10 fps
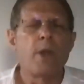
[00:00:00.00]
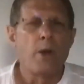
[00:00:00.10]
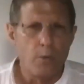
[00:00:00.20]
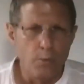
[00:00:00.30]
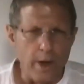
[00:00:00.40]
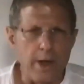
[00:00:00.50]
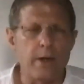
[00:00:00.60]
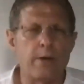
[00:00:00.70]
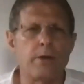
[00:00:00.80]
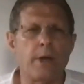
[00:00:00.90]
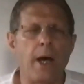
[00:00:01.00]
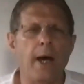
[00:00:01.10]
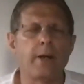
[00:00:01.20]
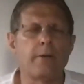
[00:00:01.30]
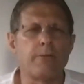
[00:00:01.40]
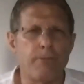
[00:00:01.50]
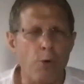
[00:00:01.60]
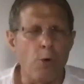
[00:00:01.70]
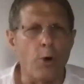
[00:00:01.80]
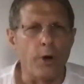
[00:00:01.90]
with and
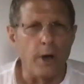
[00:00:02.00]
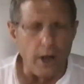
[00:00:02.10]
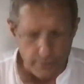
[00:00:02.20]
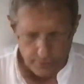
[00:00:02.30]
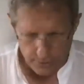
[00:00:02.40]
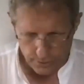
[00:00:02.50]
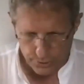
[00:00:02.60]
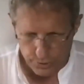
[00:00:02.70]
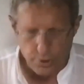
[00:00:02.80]
for others